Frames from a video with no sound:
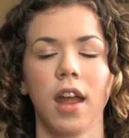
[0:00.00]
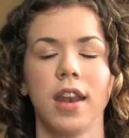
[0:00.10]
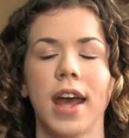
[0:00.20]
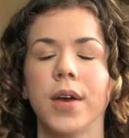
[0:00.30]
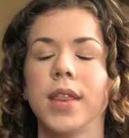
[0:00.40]

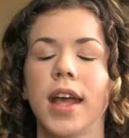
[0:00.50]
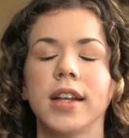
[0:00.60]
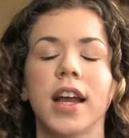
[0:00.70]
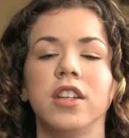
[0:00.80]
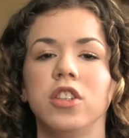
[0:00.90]
Now and
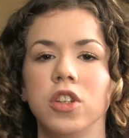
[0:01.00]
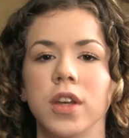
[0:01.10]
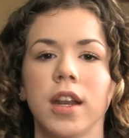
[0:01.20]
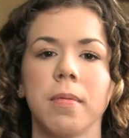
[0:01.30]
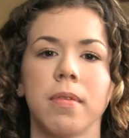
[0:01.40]
then I do
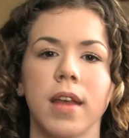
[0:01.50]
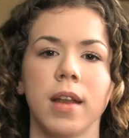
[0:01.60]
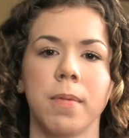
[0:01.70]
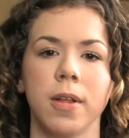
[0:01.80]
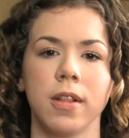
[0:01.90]
get
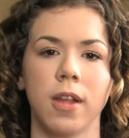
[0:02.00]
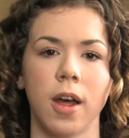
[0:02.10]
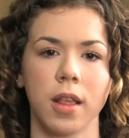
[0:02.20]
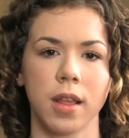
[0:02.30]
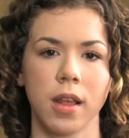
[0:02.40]
upset about the
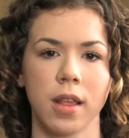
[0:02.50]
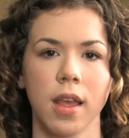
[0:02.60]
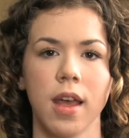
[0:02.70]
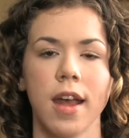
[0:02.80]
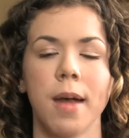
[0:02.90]
losses,
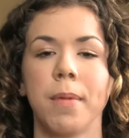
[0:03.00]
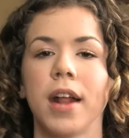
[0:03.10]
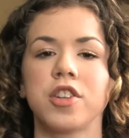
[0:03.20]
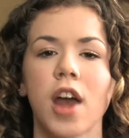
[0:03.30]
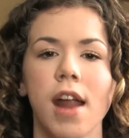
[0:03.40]
but
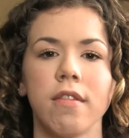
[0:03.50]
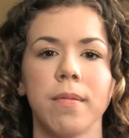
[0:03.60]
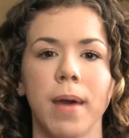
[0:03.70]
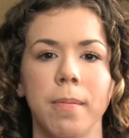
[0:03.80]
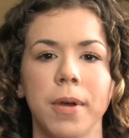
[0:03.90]
I try and
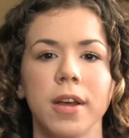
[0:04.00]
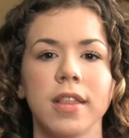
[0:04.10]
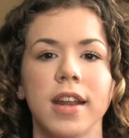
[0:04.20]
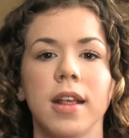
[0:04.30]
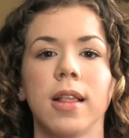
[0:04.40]
remember
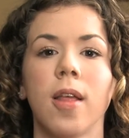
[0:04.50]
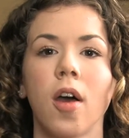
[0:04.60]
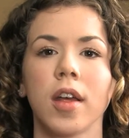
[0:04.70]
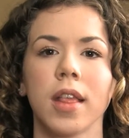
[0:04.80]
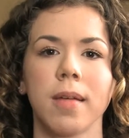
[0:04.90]
that as
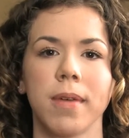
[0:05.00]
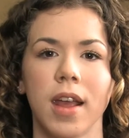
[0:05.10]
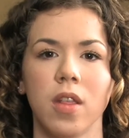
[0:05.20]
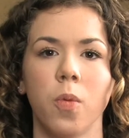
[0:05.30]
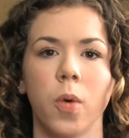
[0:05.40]
long as I'm
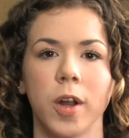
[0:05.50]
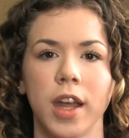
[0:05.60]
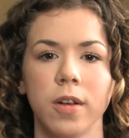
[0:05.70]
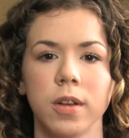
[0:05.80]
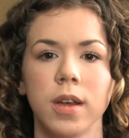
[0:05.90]
getting the word
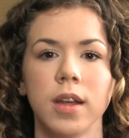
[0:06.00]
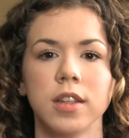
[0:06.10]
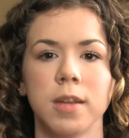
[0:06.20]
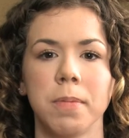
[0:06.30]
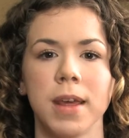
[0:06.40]
out
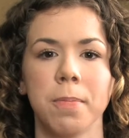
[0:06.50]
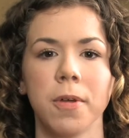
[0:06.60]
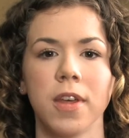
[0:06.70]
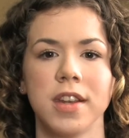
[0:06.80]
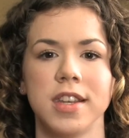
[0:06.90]
to
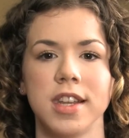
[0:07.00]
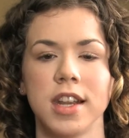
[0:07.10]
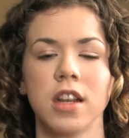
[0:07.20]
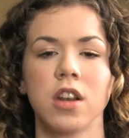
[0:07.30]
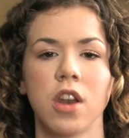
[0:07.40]
people that
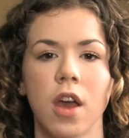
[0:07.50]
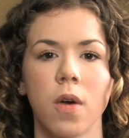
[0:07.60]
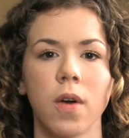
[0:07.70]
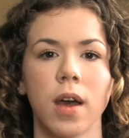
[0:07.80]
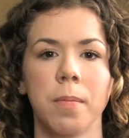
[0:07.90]
didn't
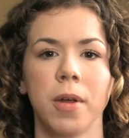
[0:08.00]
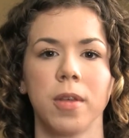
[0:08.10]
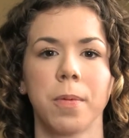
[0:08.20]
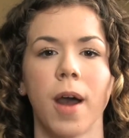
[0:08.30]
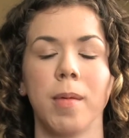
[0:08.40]
know about
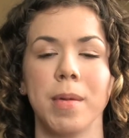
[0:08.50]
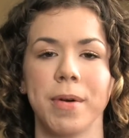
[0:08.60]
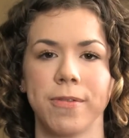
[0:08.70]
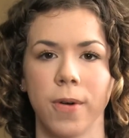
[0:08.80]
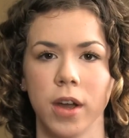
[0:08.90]
the problem
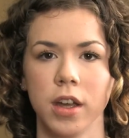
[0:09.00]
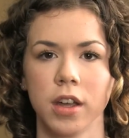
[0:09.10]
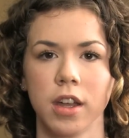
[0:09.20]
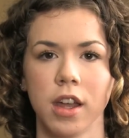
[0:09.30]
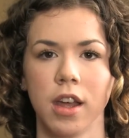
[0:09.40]
before,
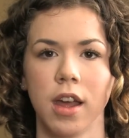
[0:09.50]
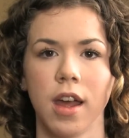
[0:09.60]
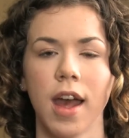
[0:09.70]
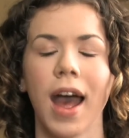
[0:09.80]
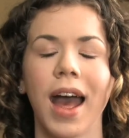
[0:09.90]

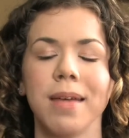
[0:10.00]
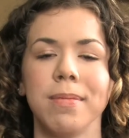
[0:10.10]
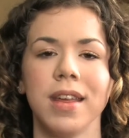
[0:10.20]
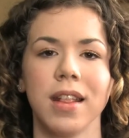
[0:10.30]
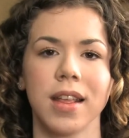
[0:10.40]

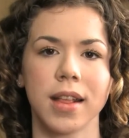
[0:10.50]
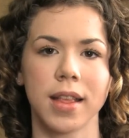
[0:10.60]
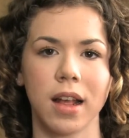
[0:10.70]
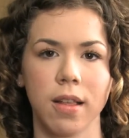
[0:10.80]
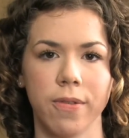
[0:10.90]
I'm being
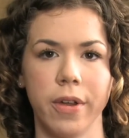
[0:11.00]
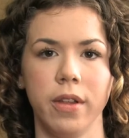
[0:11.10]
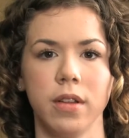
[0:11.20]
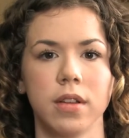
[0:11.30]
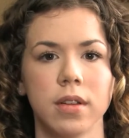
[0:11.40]
successful.